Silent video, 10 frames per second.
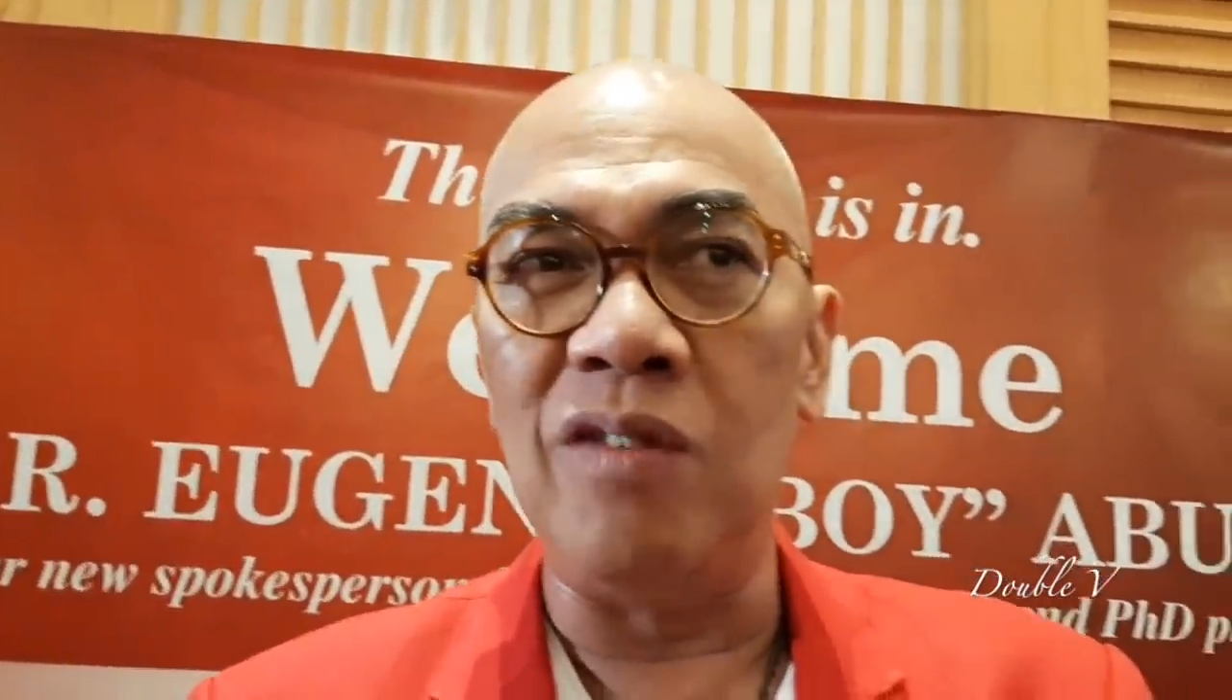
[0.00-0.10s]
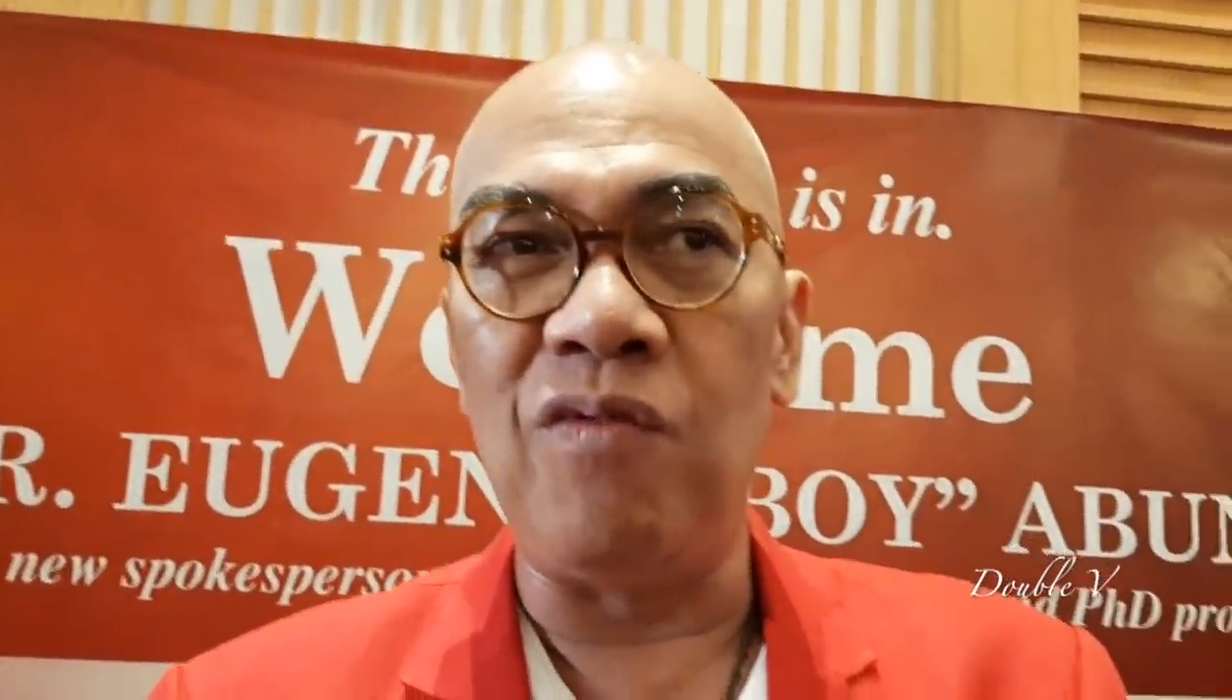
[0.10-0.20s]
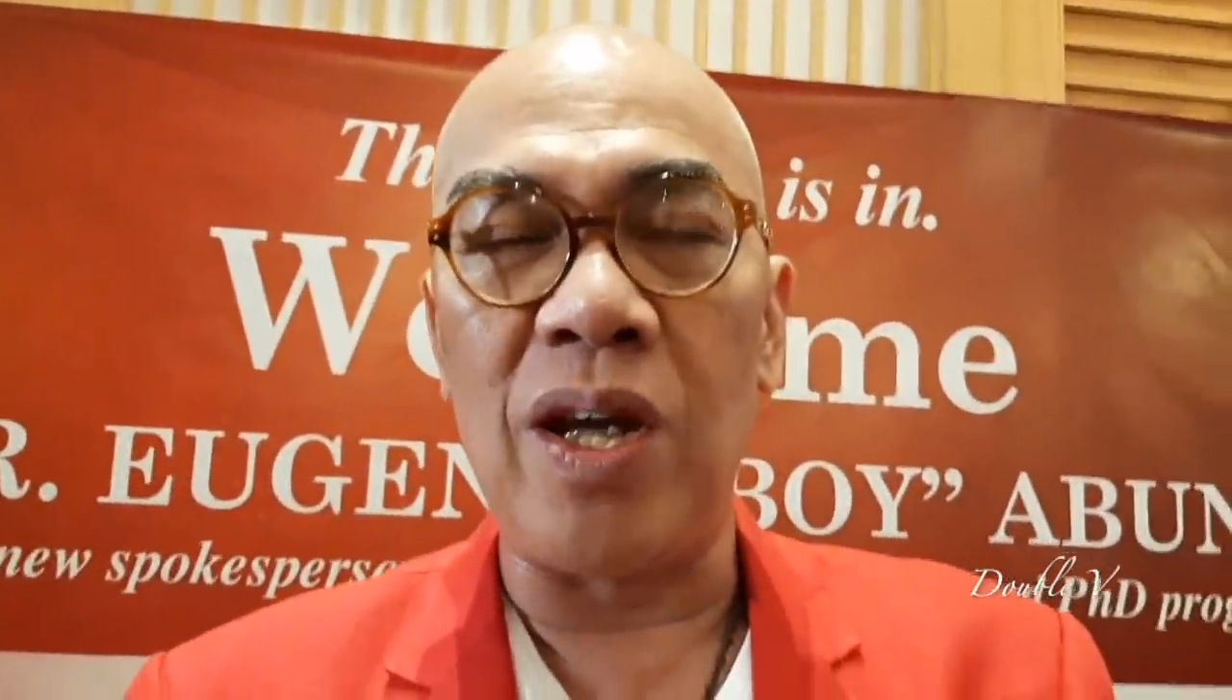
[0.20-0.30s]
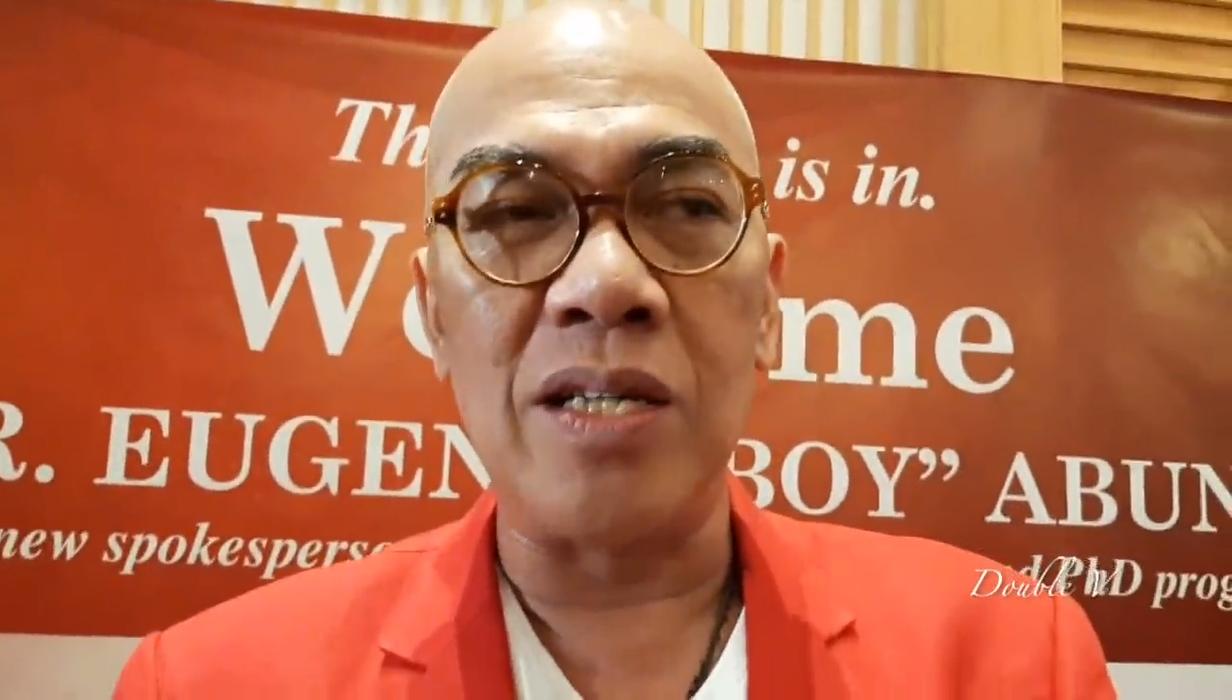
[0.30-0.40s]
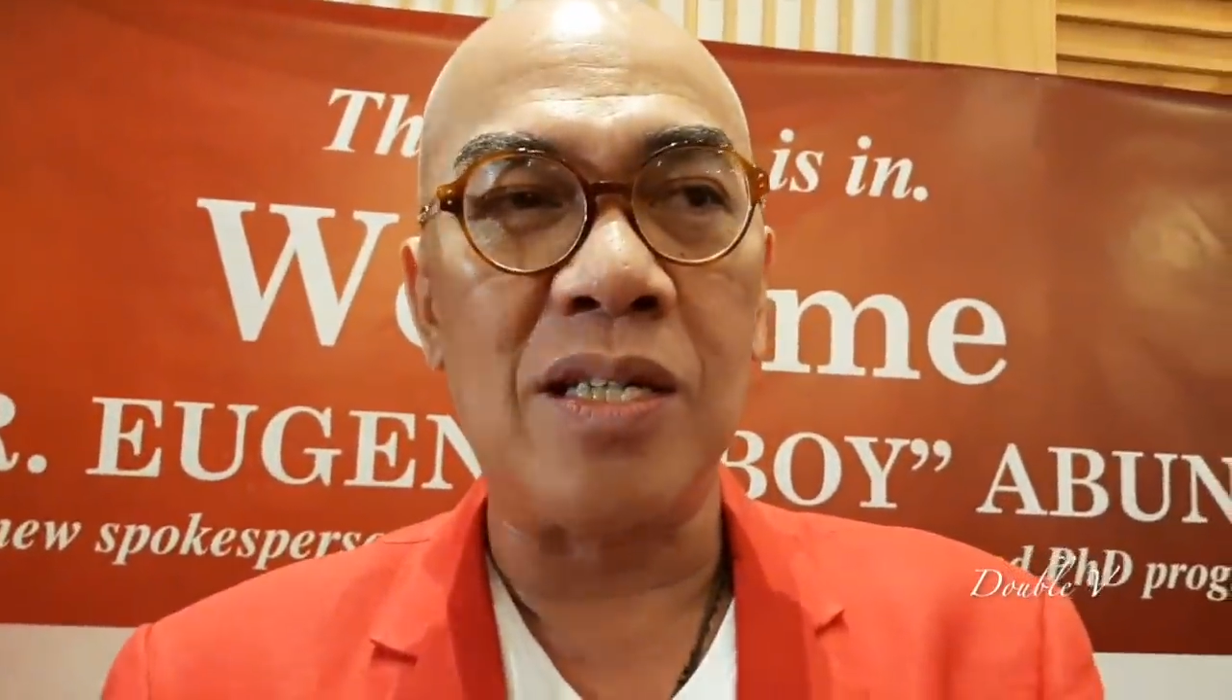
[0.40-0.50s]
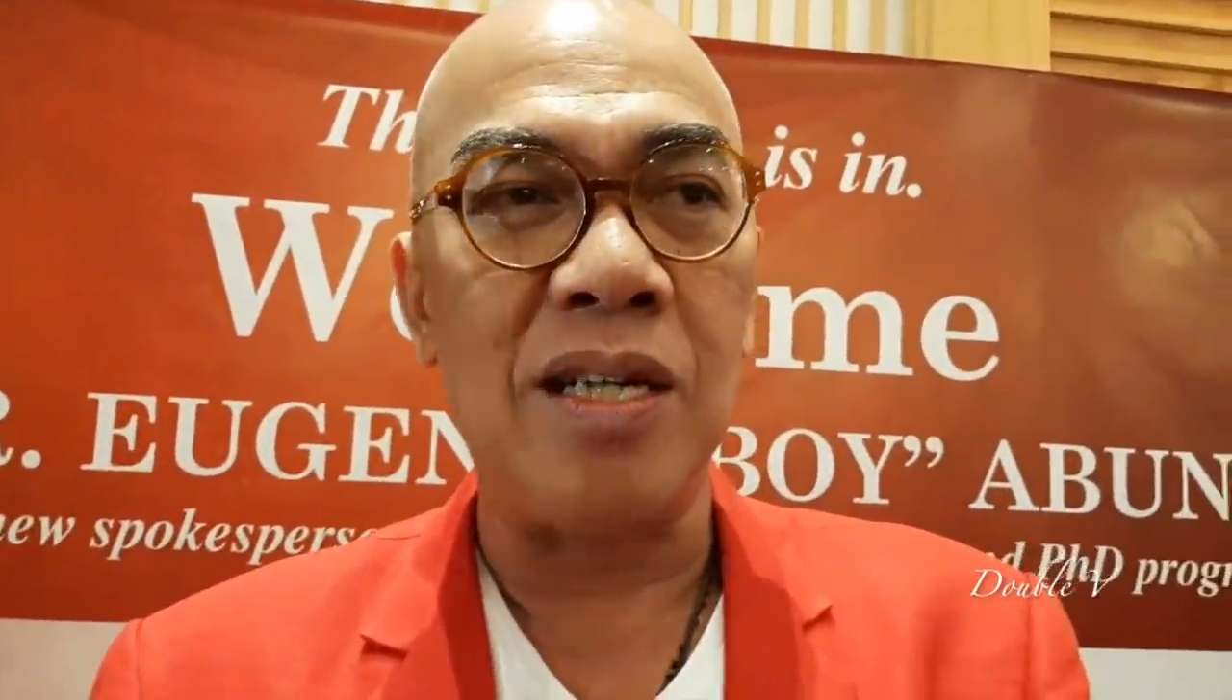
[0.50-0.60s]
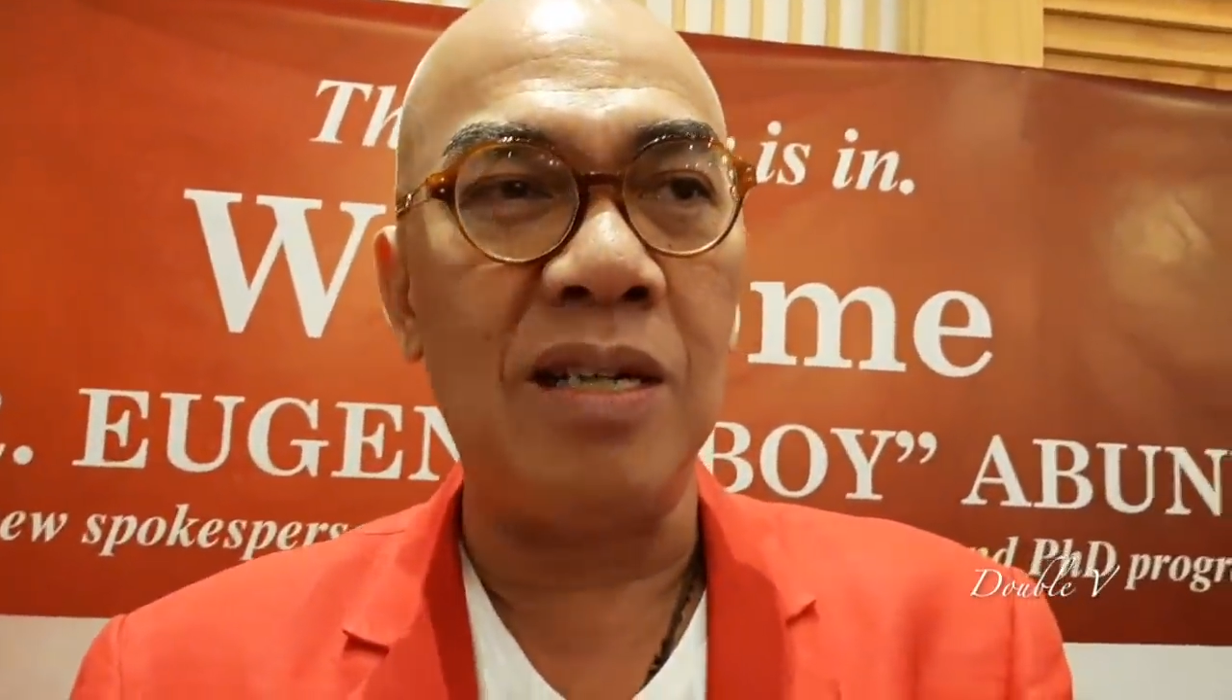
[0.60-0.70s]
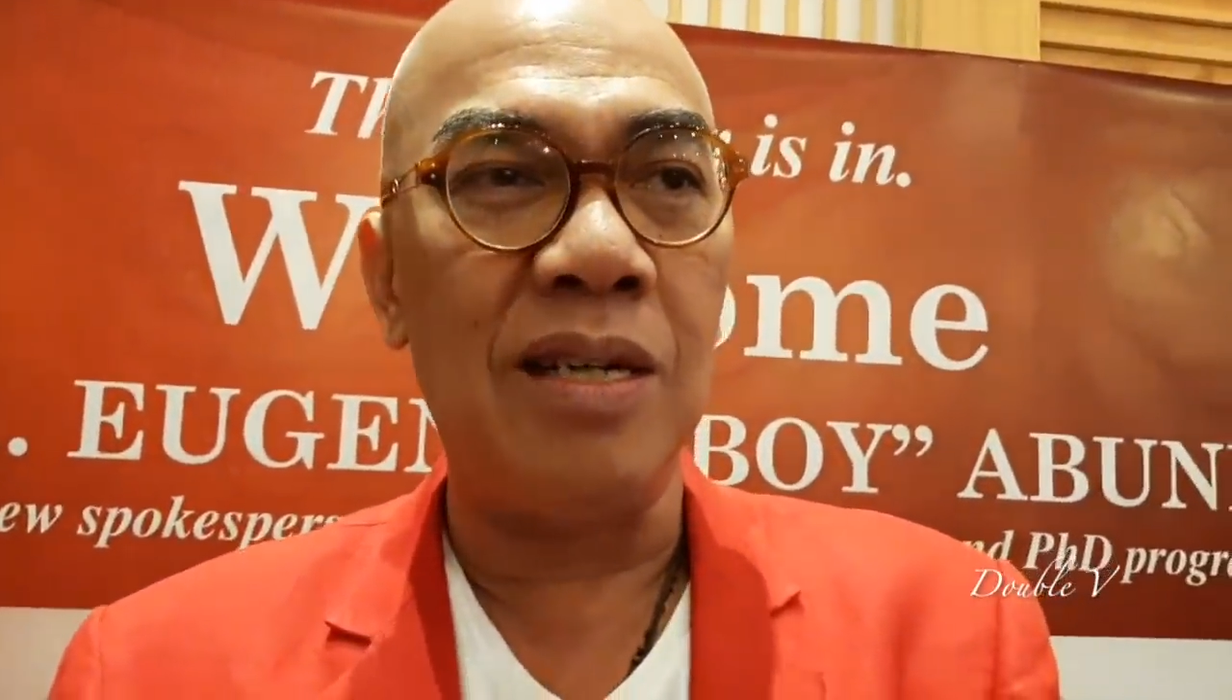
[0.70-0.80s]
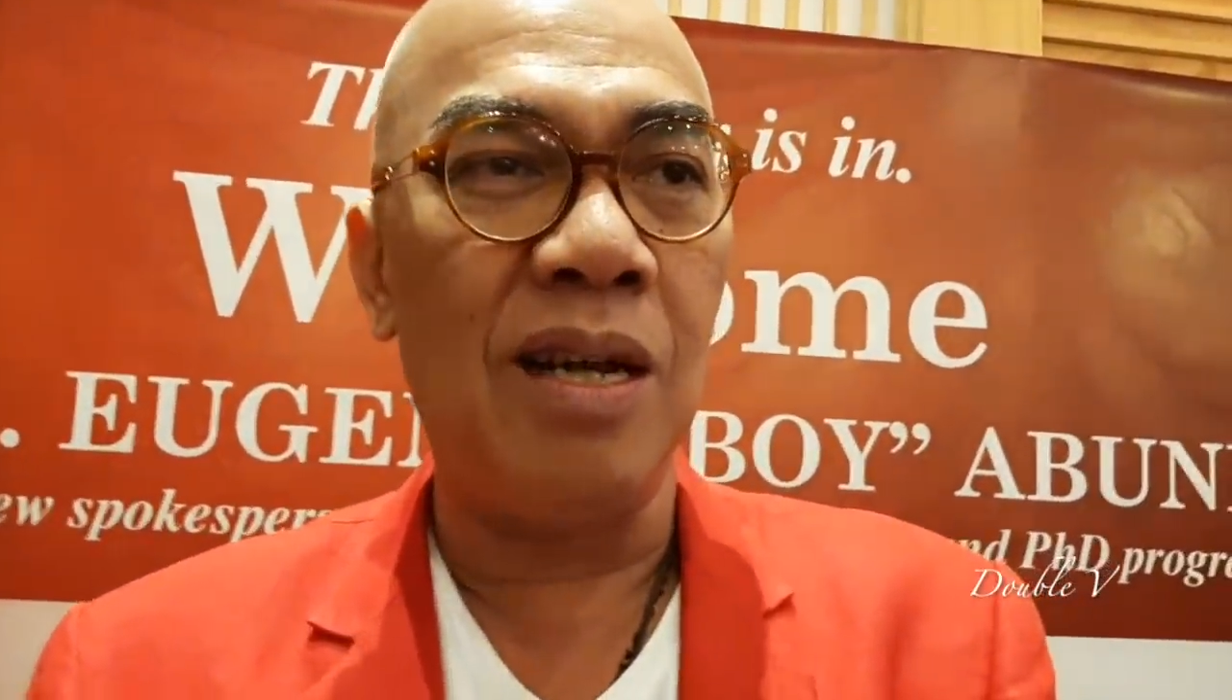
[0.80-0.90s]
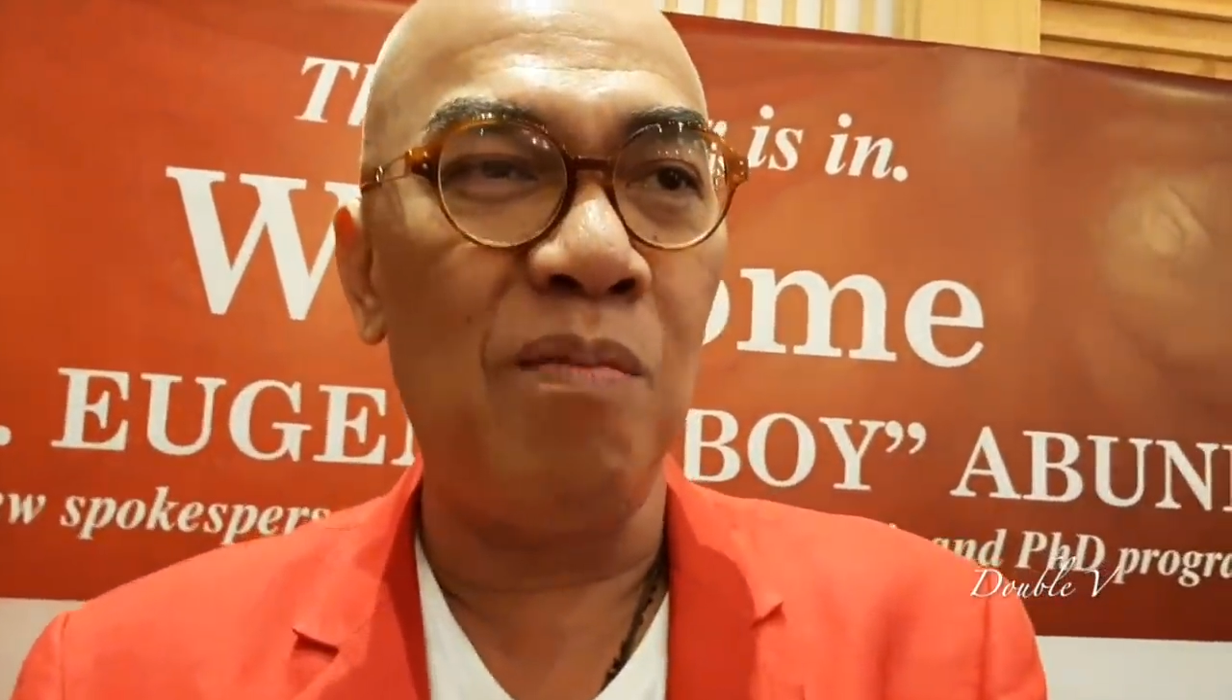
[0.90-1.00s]
invest
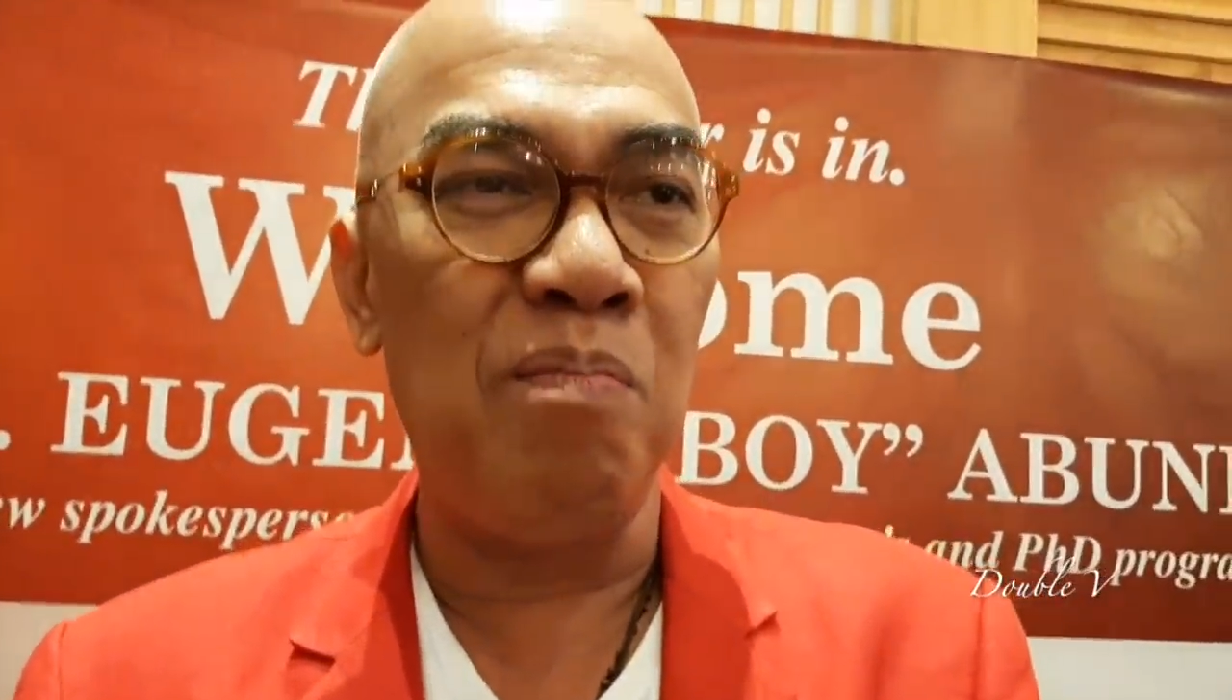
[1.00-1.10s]
in